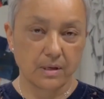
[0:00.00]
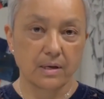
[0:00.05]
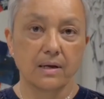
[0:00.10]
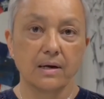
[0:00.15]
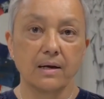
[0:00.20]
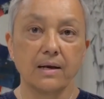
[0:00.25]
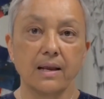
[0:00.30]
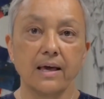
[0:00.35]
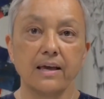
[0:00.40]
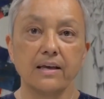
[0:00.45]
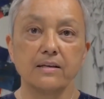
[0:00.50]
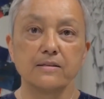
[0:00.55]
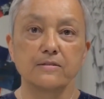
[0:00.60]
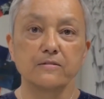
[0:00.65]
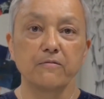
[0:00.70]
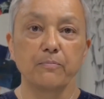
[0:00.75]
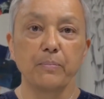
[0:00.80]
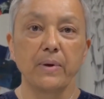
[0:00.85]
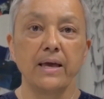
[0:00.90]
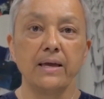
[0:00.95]
Layers
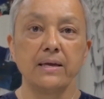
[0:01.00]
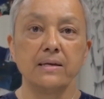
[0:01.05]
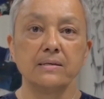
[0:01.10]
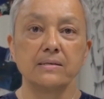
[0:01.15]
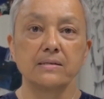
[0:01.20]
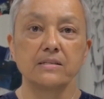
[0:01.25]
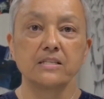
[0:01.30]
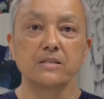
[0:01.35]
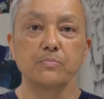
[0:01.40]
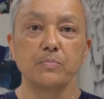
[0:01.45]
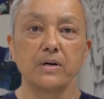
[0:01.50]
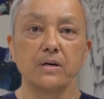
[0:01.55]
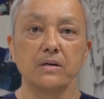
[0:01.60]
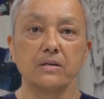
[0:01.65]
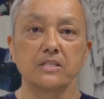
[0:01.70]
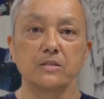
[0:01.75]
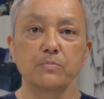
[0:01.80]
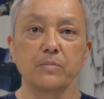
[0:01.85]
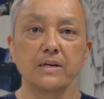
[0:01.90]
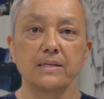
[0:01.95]
of pain
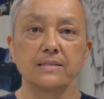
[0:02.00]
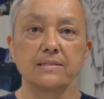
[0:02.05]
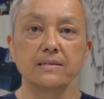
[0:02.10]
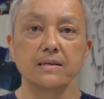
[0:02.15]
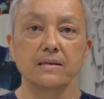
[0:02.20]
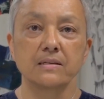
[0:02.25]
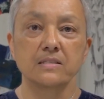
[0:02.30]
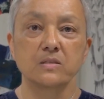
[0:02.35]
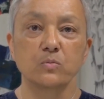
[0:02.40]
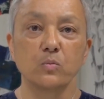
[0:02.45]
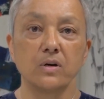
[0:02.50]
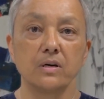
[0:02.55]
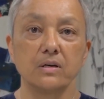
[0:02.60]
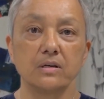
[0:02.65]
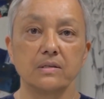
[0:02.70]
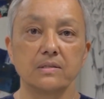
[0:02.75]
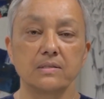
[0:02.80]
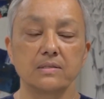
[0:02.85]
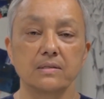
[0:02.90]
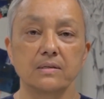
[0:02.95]
dispersed by 6
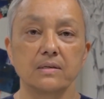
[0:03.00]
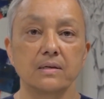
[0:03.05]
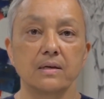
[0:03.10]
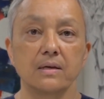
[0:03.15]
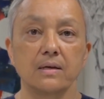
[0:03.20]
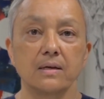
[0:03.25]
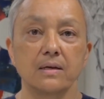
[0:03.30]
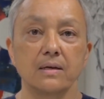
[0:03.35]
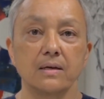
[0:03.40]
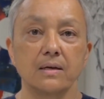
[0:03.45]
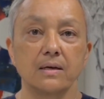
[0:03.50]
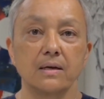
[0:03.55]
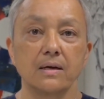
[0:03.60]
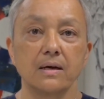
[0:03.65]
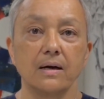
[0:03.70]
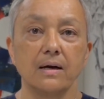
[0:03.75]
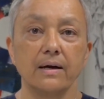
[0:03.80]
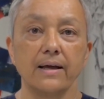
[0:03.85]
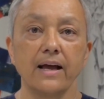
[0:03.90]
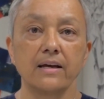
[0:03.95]
words.
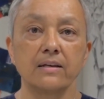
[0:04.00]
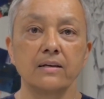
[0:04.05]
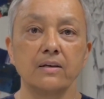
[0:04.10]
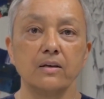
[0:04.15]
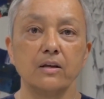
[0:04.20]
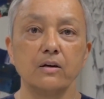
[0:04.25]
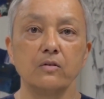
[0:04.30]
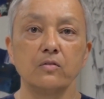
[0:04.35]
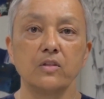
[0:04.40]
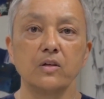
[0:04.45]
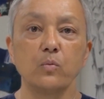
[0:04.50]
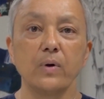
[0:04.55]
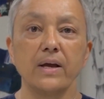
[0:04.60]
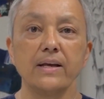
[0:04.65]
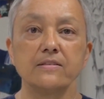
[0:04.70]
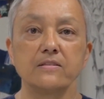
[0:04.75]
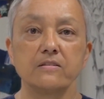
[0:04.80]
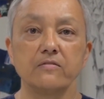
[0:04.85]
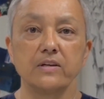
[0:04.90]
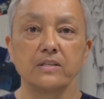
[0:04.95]
I hadn't known the
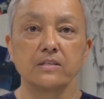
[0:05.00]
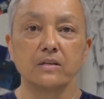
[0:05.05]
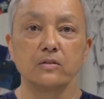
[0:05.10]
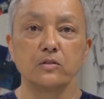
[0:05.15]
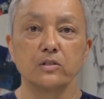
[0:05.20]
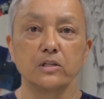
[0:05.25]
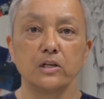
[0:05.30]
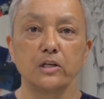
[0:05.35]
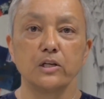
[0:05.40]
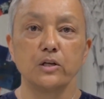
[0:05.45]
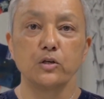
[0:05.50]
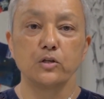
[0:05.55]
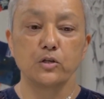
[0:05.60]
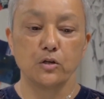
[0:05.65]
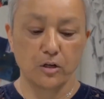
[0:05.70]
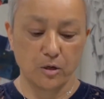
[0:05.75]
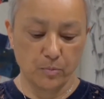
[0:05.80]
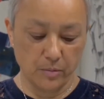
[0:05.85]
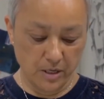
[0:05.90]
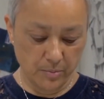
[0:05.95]
weight of it until you
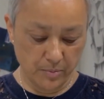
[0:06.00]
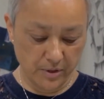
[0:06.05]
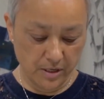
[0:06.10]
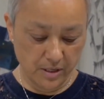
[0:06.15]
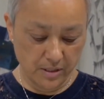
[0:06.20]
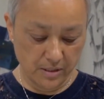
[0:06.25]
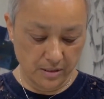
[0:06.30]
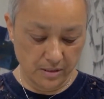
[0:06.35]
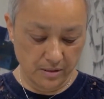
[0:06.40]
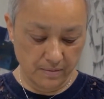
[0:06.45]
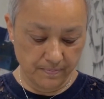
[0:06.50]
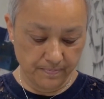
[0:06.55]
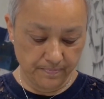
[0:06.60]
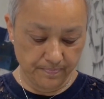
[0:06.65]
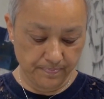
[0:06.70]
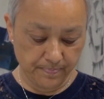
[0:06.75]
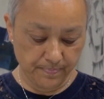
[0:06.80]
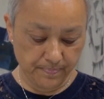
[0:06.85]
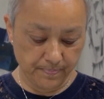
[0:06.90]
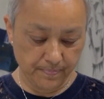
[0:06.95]
took my burden.
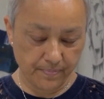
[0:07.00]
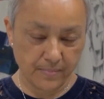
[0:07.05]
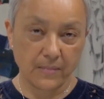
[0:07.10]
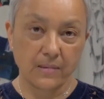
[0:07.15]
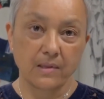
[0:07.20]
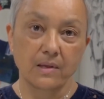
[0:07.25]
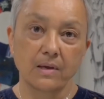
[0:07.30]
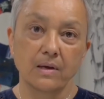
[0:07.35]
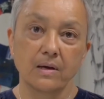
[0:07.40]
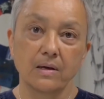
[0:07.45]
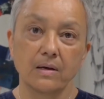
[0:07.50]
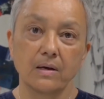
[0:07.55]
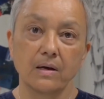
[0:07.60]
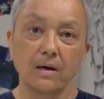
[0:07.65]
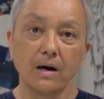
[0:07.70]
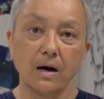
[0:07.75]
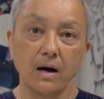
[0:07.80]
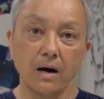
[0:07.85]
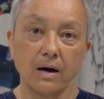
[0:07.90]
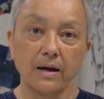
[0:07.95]

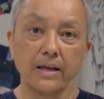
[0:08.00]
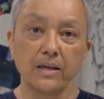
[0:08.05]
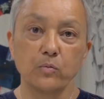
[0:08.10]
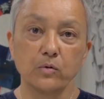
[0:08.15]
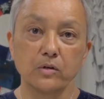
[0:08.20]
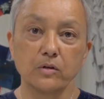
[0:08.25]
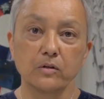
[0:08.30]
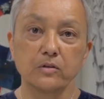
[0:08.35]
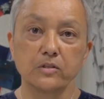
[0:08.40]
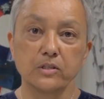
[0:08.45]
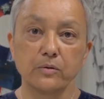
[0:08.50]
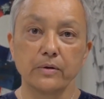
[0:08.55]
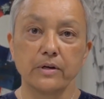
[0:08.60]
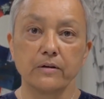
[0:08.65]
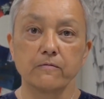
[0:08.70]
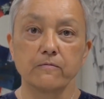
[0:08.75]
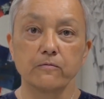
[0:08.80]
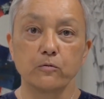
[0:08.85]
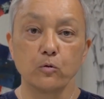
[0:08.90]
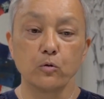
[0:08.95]
I will do it
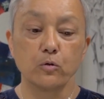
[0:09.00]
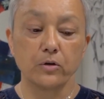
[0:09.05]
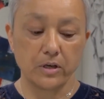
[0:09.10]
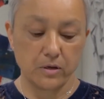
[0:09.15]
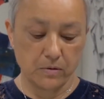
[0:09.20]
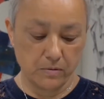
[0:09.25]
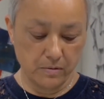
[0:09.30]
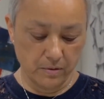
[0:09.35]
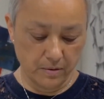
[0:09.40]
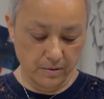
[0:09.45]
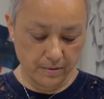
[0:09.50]
for you.